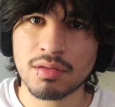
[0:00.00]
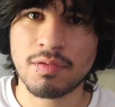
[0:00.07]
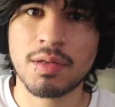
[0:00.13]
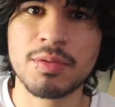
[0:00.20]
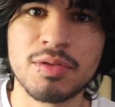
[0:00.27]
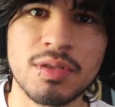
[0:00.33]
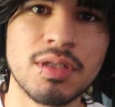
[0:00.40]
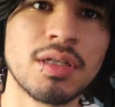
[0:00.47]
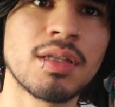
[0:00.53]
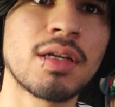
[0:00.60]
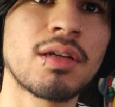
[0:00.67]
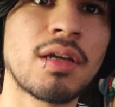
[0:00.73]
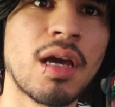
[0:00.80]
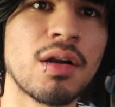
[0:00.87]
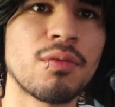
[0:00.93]
development so he can,
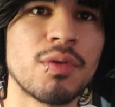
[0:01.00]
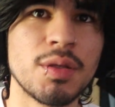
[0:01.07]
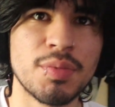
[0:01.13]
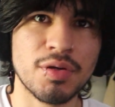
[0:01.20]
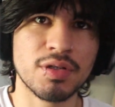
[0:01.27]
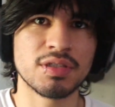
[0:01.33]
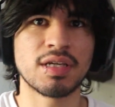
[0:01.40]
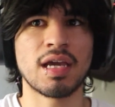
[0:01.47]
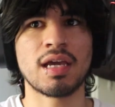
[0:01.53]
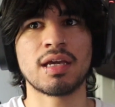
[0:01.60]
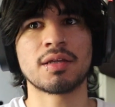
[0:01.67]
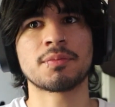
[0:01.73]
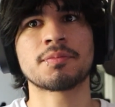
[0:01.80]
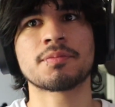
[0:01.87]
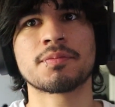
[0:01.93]
like, kind of rebuild his gang.